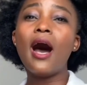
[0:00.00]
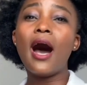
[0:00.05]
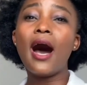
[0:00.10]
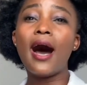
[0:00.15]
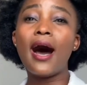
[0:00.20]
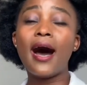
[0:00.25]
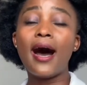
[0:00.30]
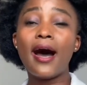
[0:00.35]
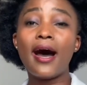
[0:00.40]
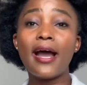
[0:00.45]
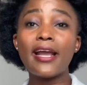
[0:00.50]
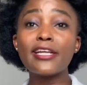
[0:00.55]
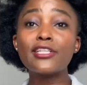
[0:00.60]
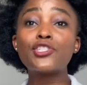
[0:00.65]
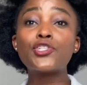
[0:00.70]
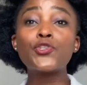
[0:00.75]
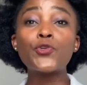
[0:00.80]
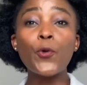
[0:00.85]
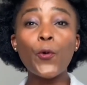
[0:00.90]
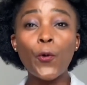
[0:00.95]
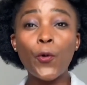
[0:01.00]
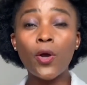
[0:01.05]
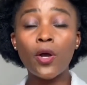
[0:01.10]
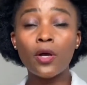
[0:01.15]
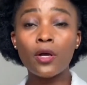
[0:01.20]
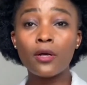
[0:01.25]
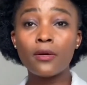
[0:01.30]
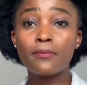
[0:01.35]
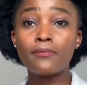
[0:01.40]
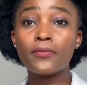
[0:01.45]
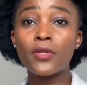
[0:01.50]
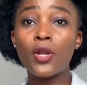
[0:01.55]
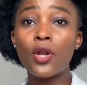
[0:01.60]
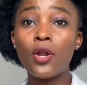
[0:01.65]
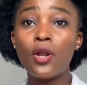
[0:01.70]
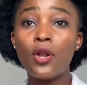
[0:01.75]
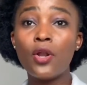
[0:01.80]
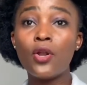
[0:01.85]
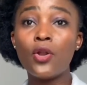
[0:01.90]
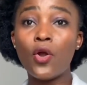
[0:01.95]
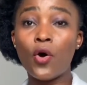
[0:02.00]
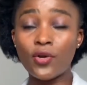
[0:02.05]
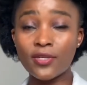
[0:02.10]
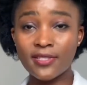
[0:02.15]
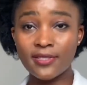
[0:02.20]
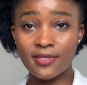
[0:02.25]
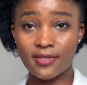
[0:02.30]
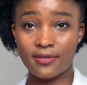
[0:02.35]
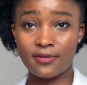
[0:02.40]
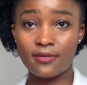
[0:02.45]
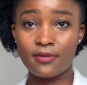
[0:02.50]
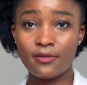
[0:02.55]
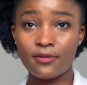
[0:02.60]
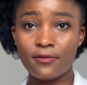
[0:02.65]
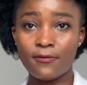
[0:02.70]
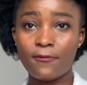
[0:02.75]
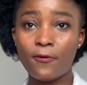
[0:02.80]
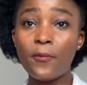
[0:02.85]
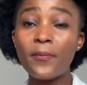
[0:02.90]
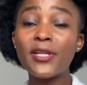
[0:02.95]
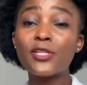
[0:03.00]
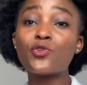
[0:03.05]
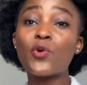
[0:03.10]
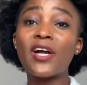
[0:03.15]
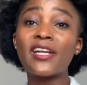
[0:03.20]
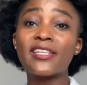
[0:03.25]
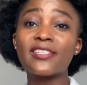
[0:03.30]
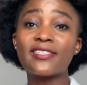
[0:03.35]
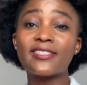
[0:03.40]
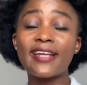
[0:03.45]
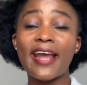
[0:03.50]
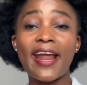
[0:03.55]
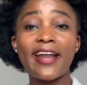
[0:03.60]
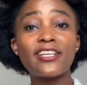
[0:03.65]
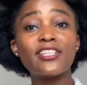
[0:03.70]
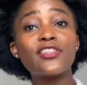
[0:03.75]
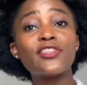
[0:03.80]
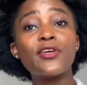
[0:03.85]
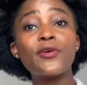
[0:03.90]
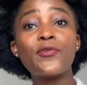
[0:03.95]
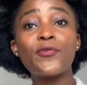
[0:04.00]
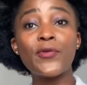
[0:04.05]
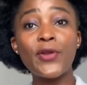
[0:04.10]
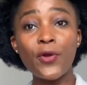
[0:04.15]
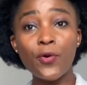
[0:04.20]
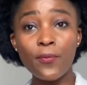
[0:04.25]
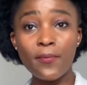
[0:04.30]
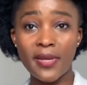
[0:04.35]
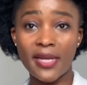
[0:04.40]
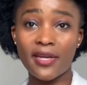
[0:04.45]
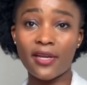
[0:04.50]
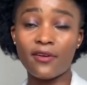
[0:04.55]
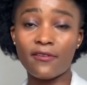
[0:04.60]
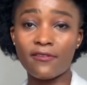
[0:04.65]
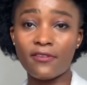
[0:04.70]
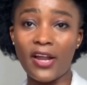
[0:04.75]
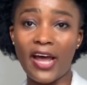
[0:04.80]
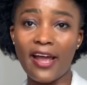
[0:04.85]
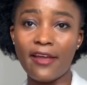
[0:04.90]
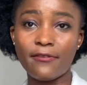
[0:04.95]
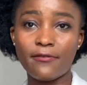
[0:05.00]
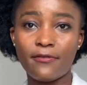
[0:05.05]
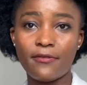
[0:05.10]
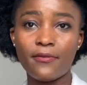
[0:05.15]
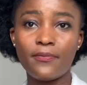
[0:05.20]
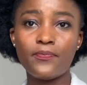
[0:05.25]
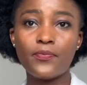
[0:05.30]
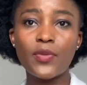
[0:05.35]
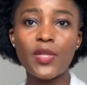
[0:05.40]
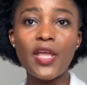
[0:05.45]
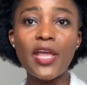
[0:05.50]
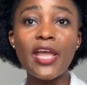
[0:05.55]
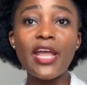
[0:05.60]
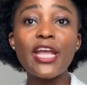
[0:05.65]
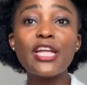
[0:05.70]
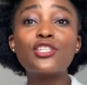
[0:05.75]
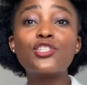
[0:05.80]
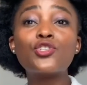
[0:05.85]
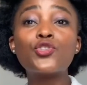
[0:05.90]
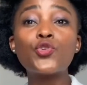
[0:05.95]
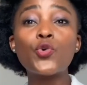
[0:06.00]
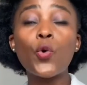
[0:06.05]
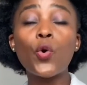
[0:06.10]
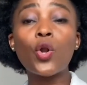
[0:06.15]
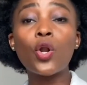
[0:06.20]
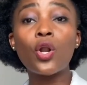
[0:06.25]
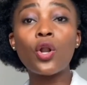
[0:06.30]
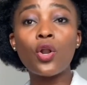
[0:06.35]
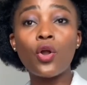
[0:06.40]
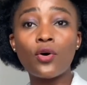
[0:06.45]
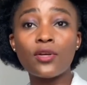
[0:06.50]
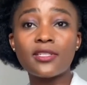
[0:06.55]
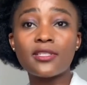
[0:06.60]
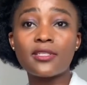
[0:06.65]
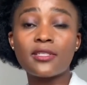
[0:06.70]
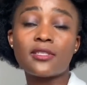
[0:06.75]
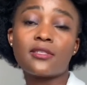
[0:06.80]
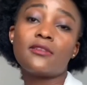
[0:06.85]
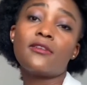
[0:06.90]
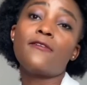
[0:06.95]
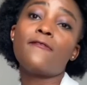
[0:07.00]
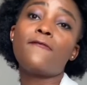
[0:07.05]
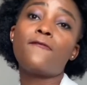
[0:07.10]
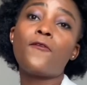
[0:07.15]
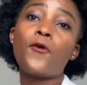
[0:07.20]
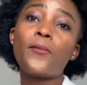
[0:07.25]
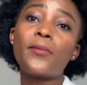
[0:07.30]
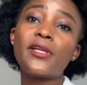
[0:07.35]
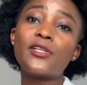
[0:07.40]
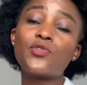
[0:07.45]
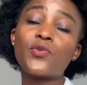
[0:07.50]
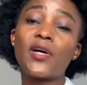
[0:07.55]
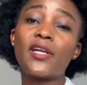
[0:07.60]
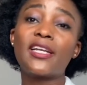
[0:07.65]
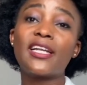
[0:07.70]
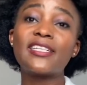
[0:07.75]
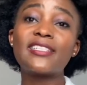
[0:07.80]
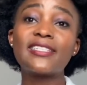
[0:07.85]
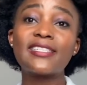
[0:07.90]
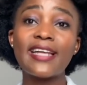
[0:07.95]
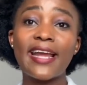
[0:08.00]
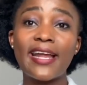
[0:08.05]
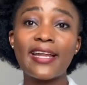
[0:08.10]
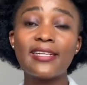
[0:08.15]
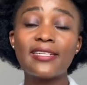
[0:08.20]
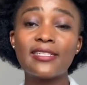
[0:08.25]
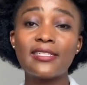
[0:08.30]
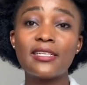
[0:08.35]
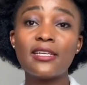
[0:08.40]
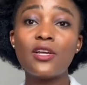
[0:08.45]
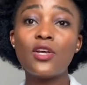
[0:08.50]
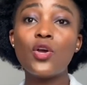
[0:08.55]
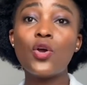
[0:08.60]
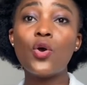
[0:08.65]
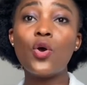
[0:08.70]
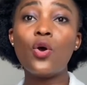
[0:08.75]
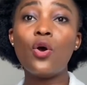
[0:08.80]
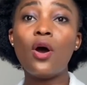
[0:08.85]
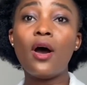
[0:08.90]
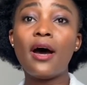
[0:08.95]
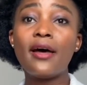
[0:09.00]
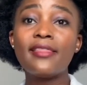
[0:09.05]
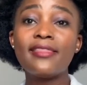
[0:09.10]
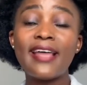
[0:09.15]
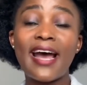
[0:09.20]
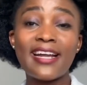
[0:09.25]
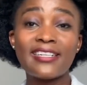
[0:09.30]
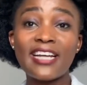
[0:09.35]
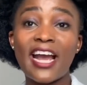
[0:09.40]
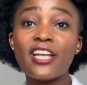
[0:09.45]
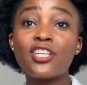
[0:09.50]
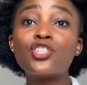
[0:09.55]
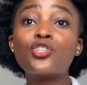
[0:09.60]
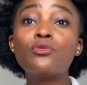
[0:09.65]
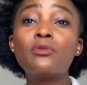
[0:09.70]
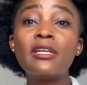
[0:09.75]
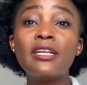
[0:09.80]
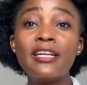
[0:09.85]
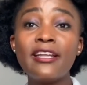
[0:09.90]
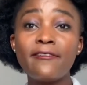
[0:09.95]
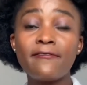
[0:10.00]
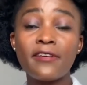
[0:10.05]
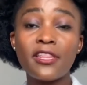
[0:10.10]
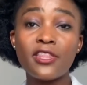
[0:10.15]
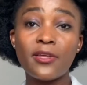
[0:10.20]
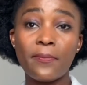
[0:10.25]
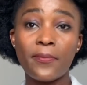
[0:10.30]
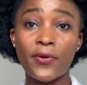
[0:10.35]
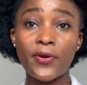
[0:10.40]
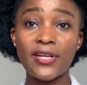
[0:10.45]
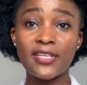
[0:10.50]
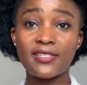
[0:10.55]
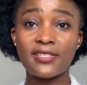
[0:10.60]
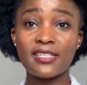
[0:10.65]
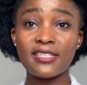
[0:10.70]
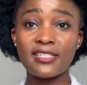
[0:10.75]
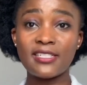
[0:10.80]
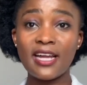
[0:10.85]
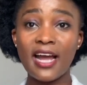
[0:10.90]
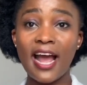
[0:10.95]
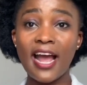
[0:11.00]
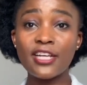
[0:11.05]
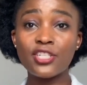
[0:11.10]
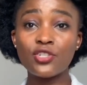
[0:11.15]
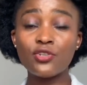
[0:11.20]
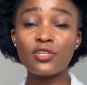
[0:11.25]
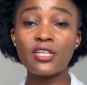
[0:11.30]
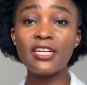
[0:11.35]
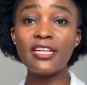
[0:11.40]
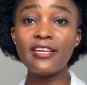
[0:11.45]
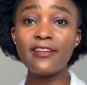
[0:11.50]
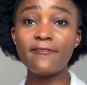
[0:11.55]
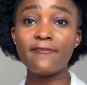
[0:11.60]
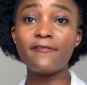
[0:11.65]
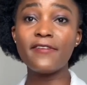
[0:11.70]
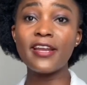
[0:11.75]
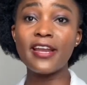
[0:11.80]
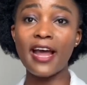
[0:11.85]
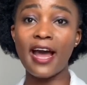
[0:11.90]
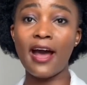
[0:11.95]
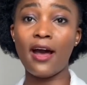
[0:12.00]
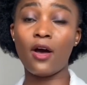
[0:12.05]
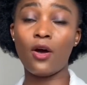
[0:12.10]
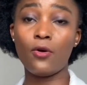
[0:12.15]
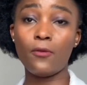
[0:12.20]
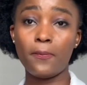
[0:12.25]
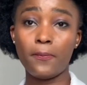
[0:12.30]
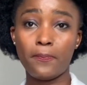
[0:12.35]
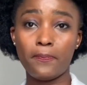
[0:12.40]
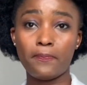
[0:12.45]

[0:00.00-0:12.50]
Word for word: uh, it took loss for me to understand the real meaning of life. It took loss for me to understand that I should live in the present, I should live now.